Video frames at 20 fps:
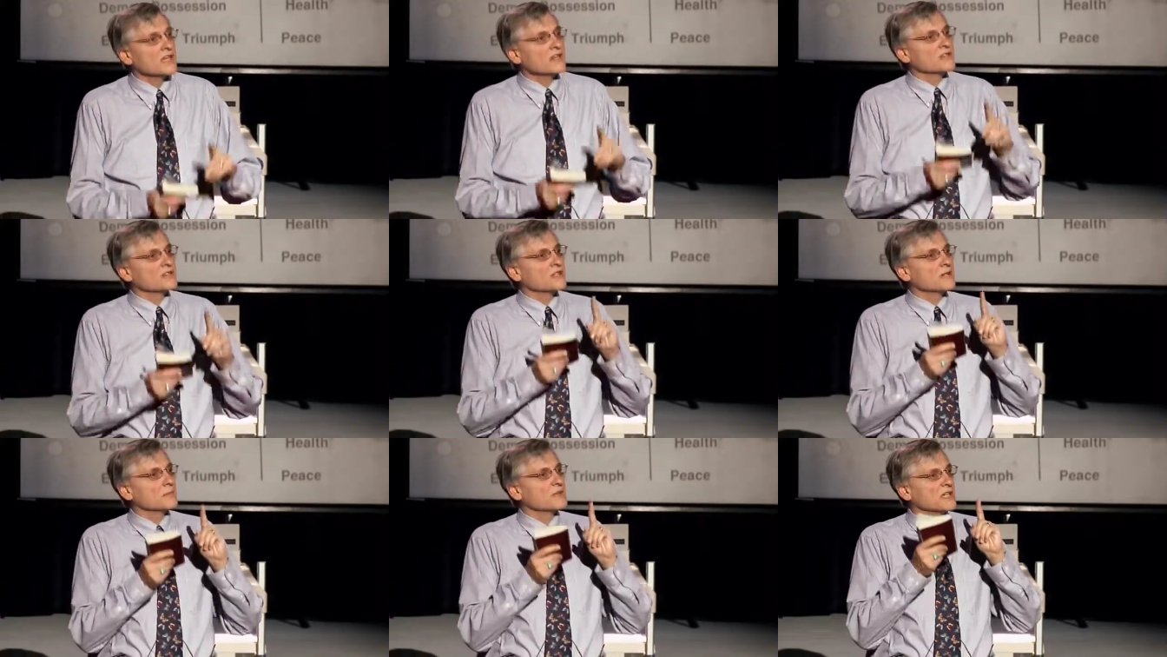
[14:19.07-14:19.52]

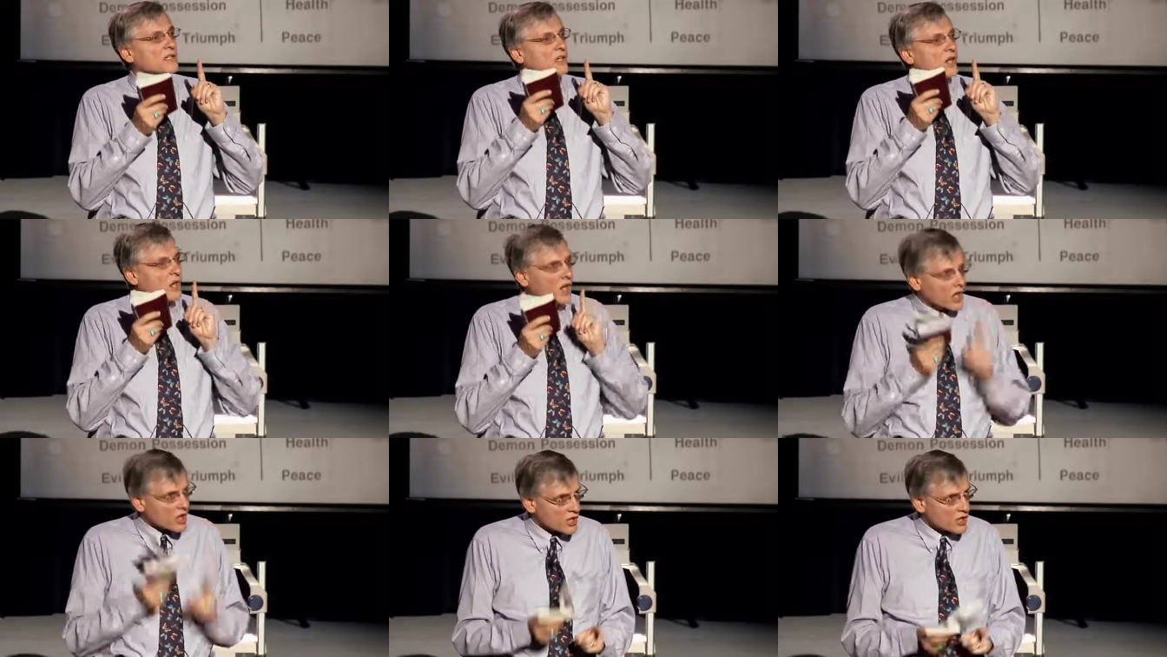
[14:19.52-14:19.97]
is to be
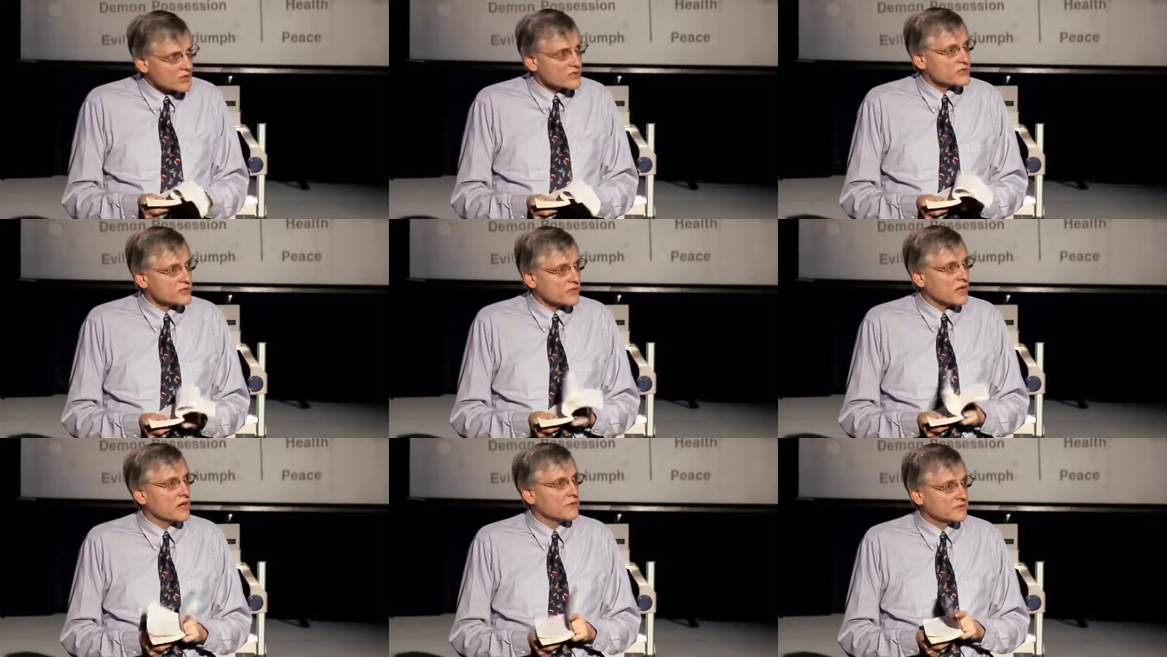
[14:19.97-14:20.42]

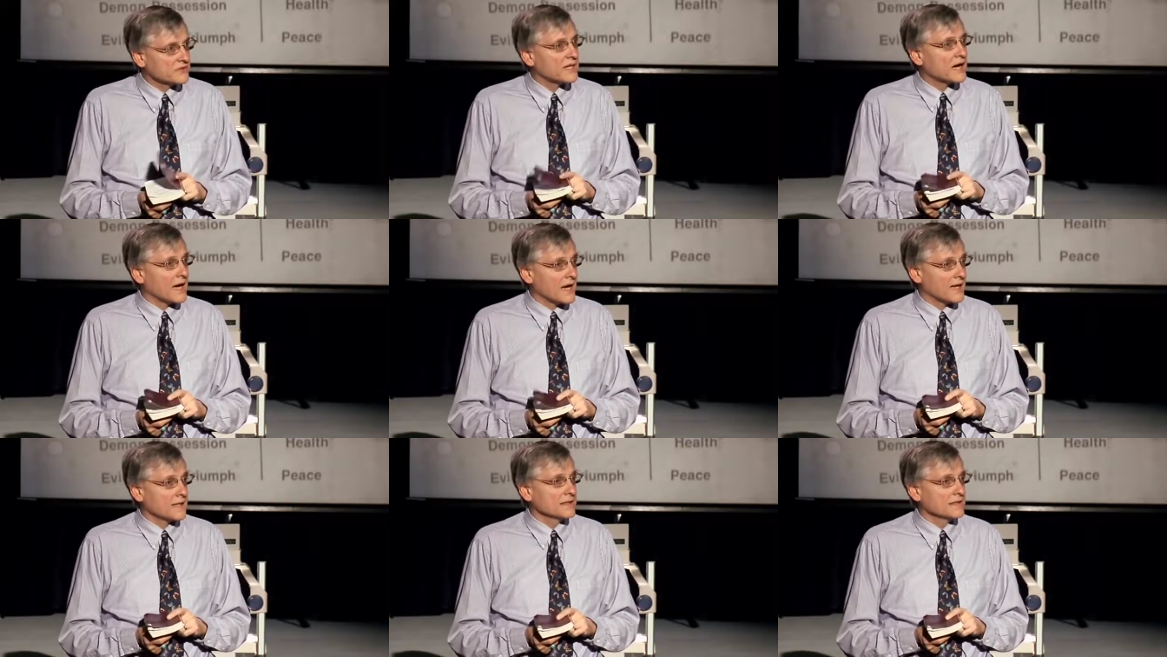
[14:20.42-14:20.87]
cursed
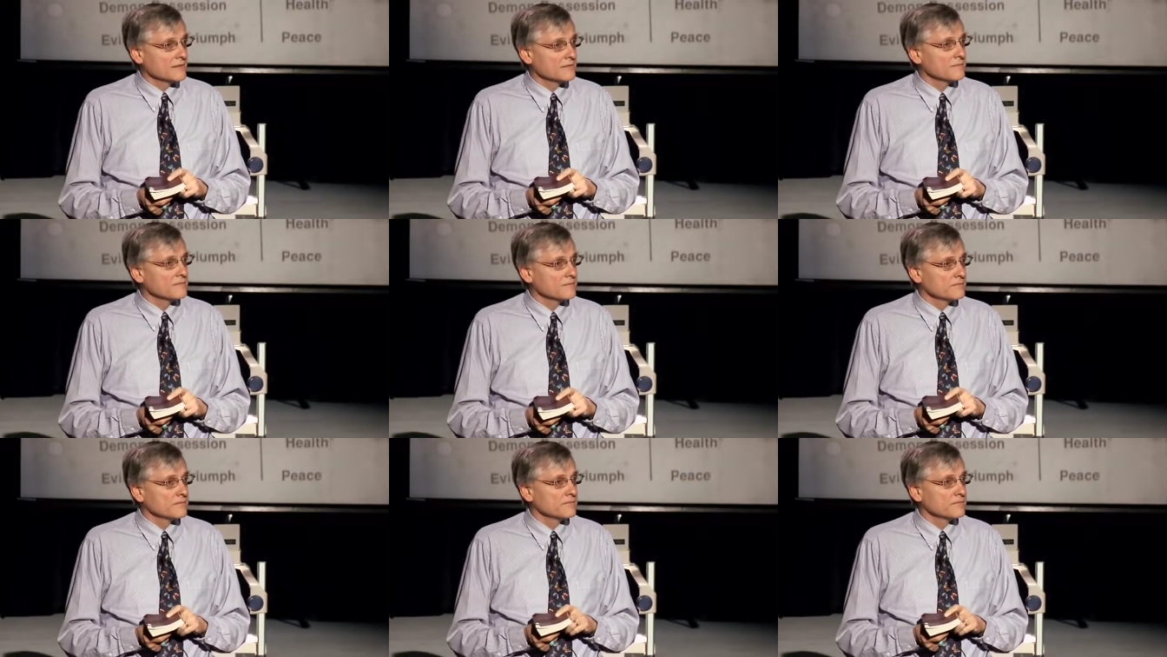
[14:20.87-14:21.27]
of God.